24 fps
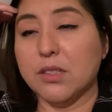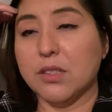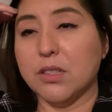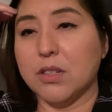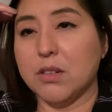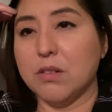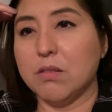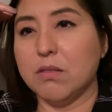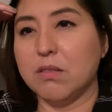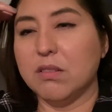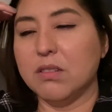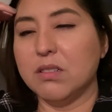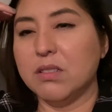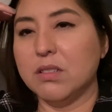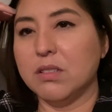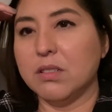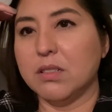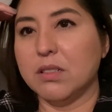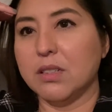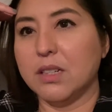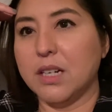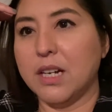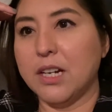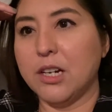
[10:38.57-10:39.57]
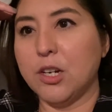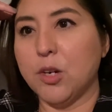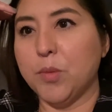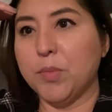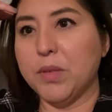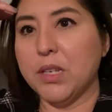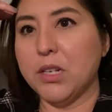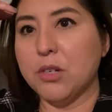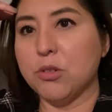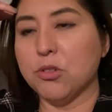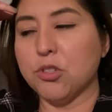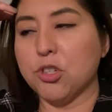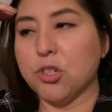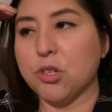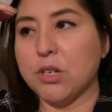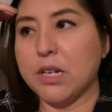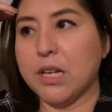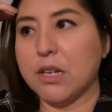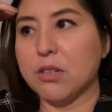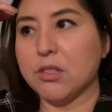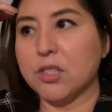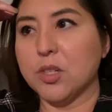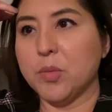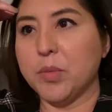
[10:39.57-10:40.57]
So I hope they don't turn
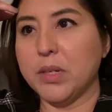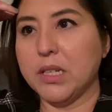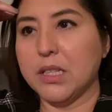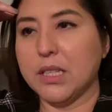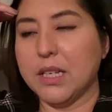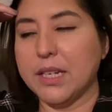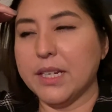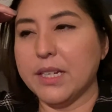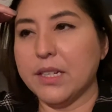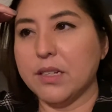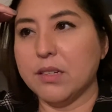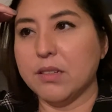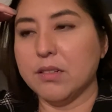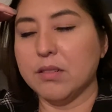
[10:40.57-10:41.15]
out to be like